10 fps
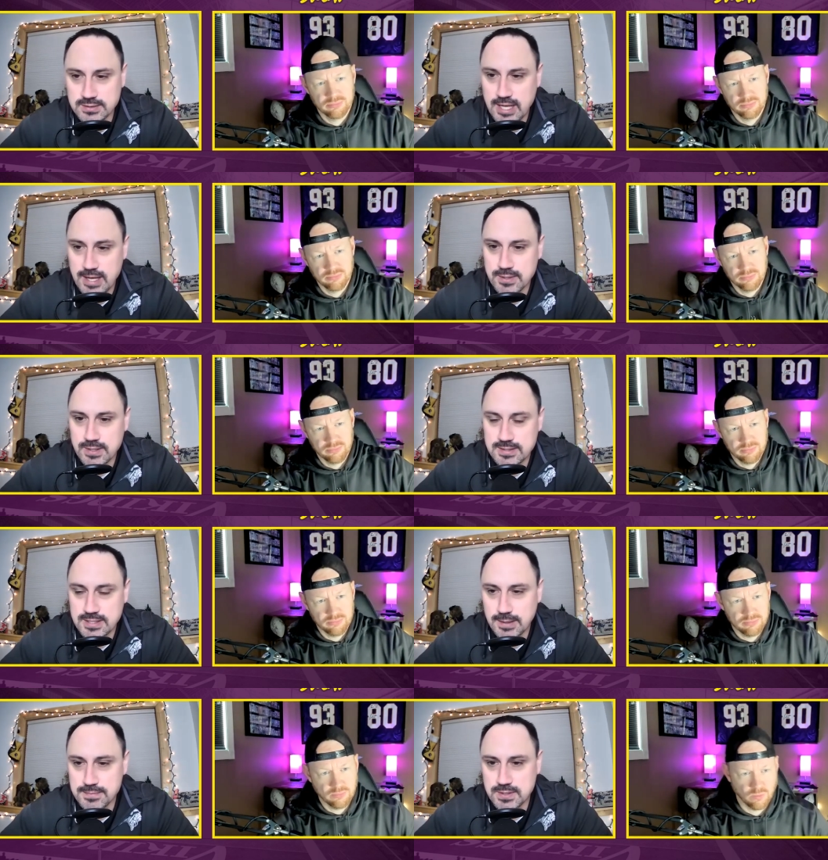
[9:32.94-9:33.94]
Speaker 1: damn good at
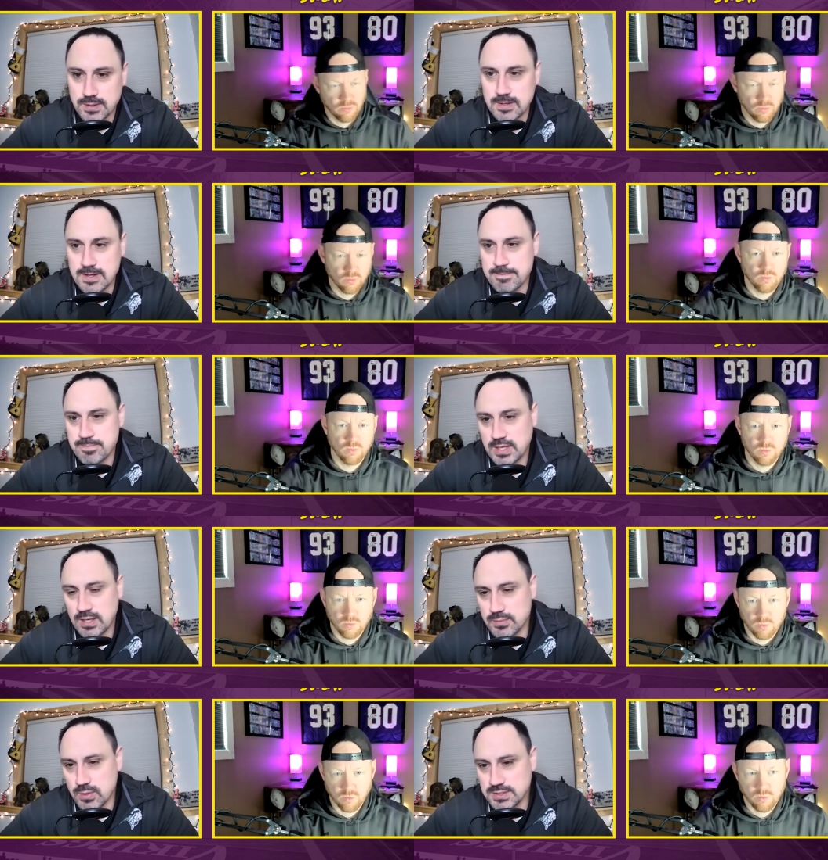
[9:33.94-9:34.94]
times. So Kellen
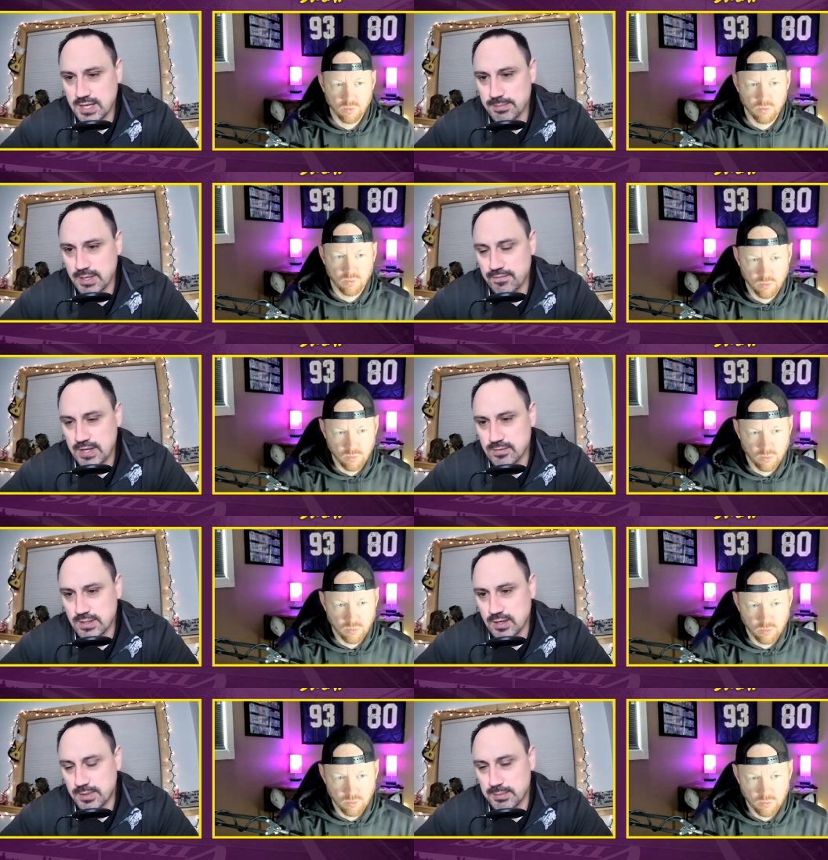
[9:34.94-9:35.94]
Moore is kind of my favorite
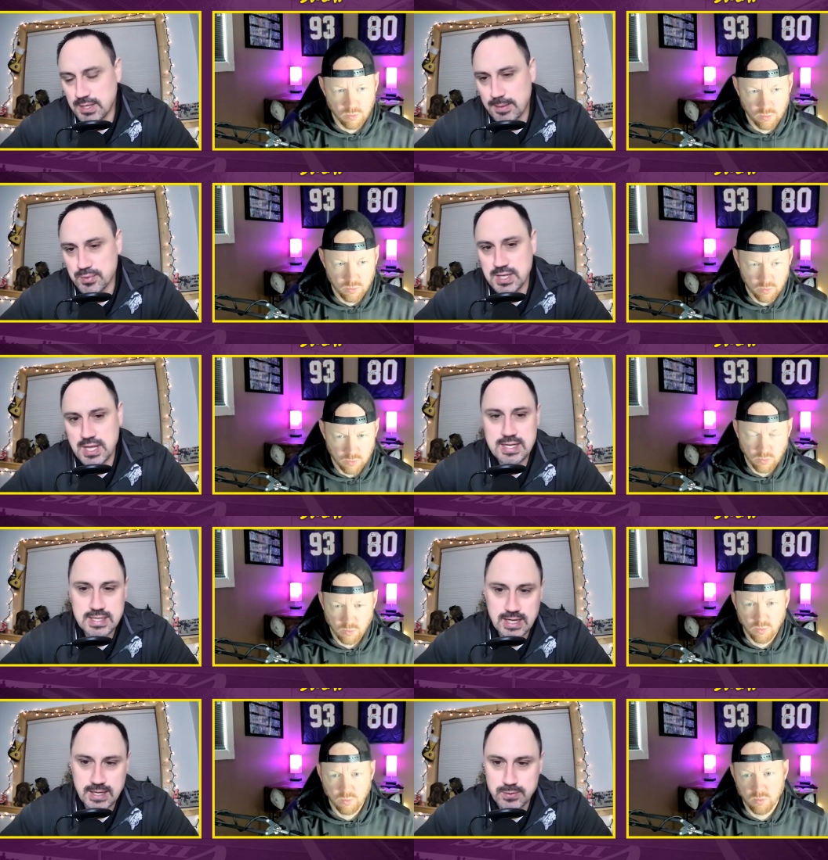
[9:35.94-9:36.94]
now, but I'd be happy with any
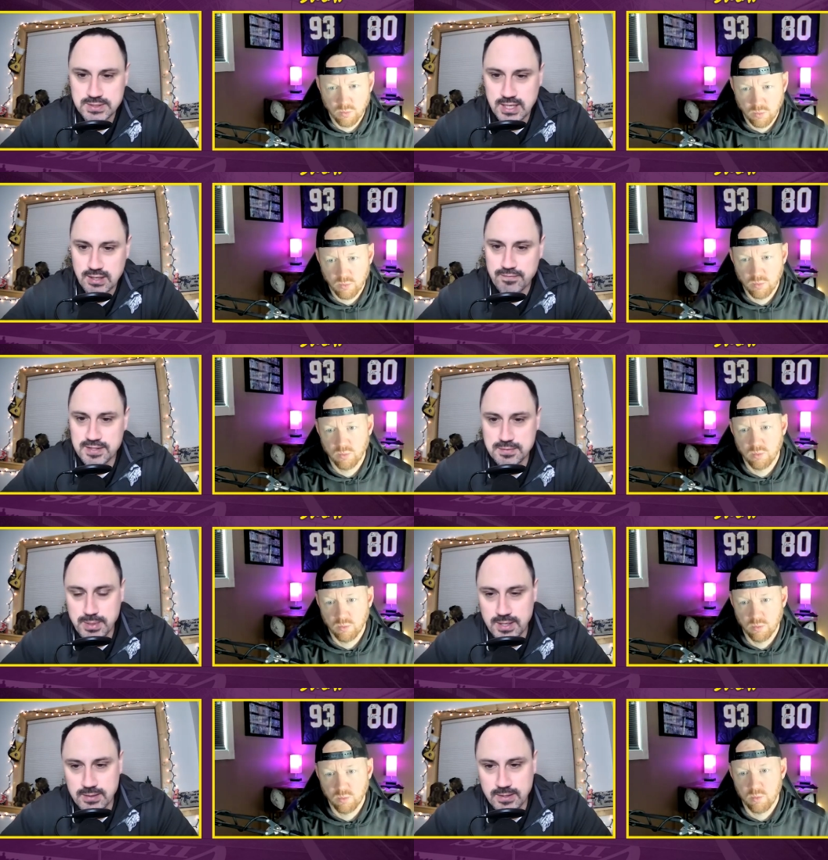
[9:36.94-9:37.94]
guy who's got an offensive
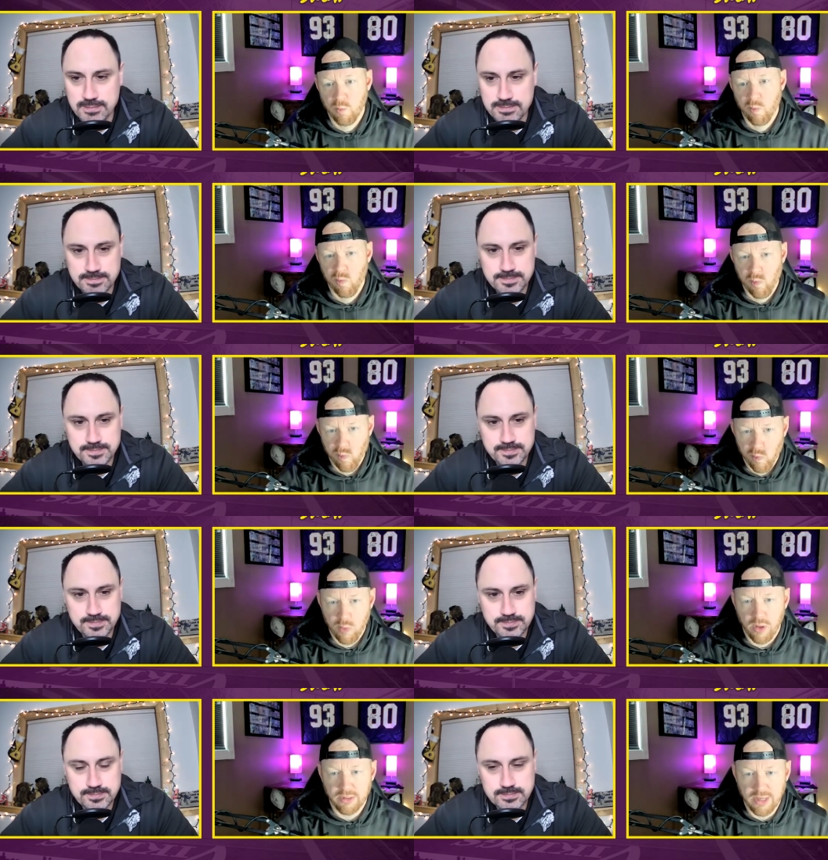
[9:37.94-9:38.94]
pedigree.
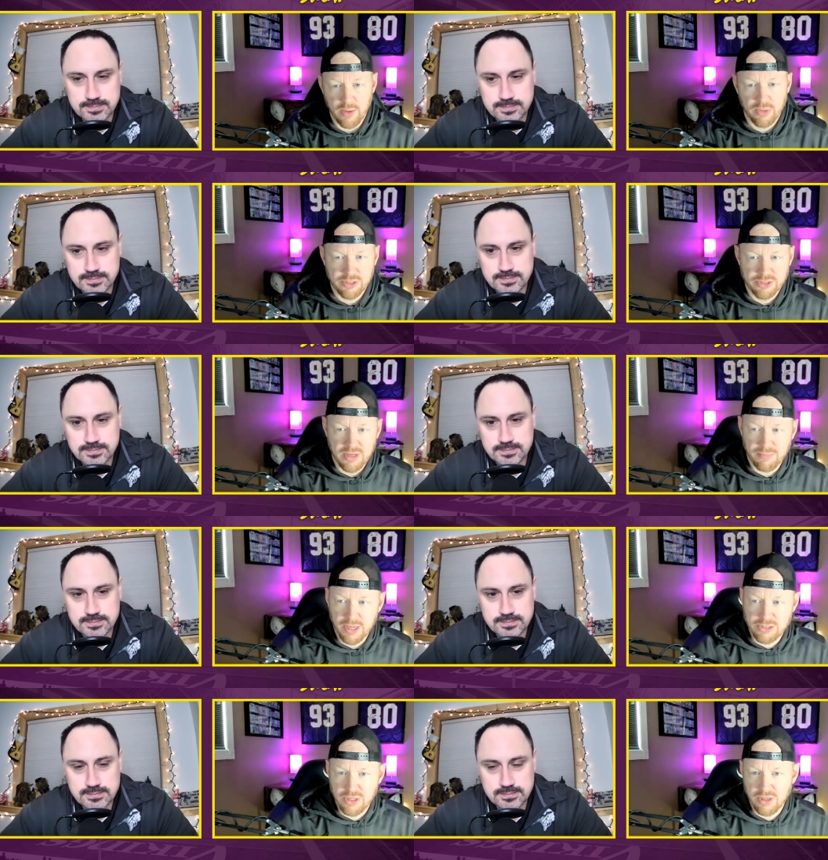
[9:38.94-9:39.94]
Speaker 2: Yeah, we're on the same
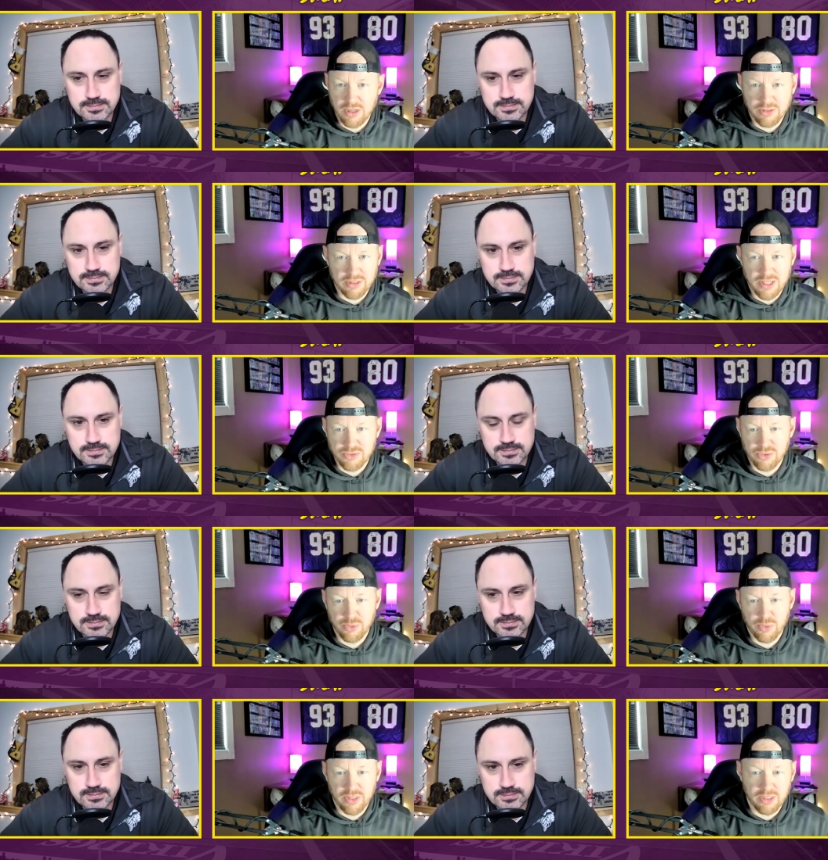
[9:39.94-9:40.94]
page there, and I think that's the only
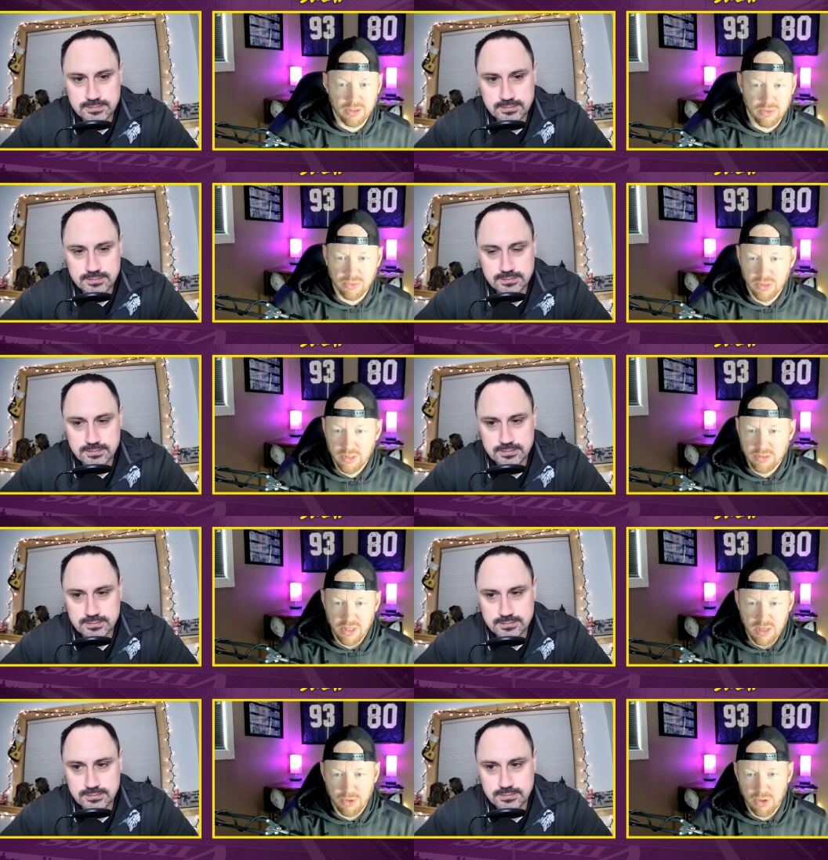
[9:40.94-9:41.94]
way they go.
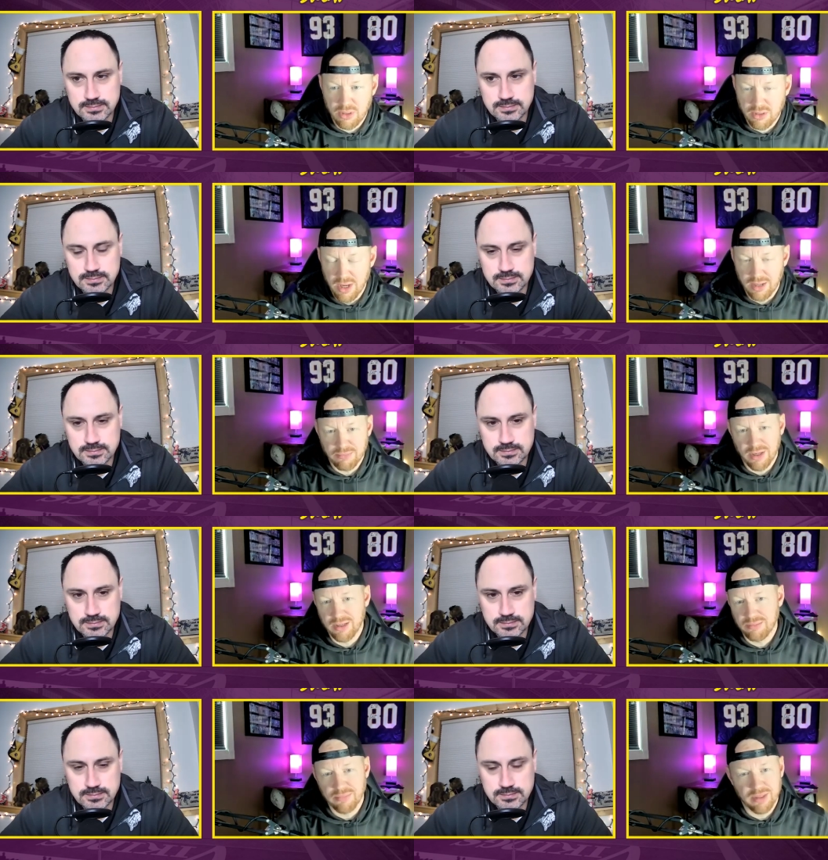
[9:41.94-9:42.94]
Daboll, I,
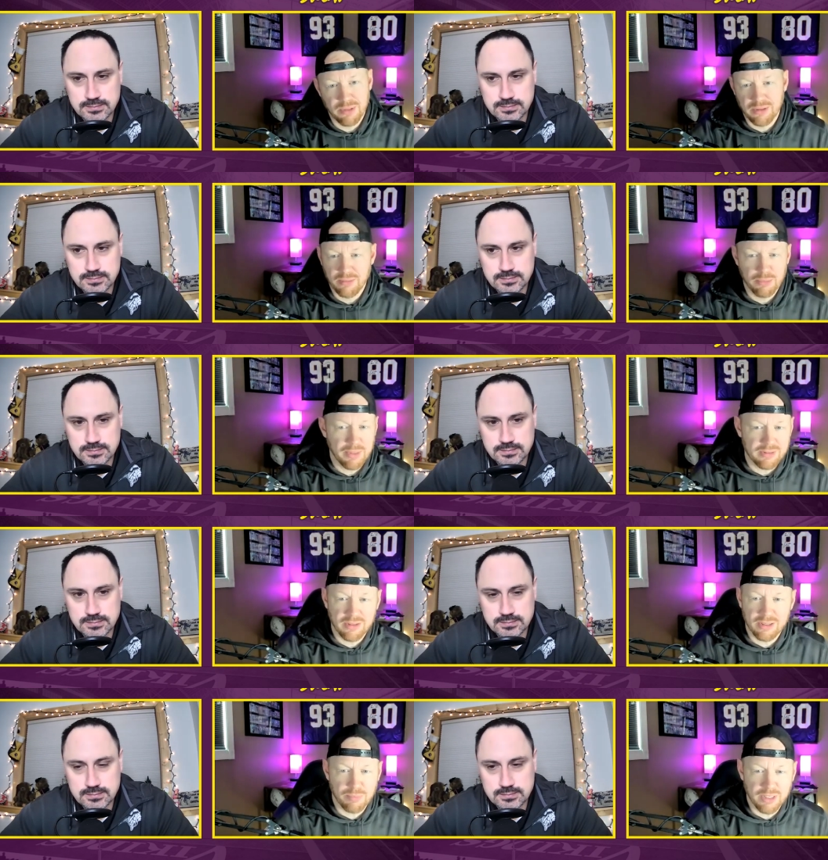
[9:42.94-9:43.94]
I, I'm a, I'm a big
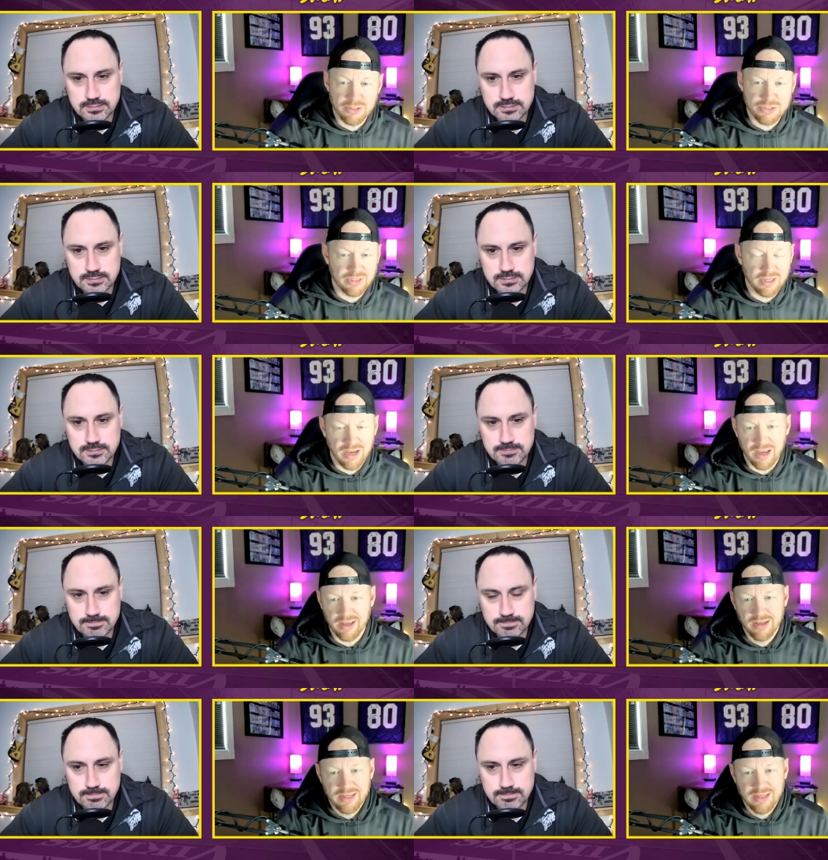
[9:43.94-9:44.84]
Doug Pederson guy.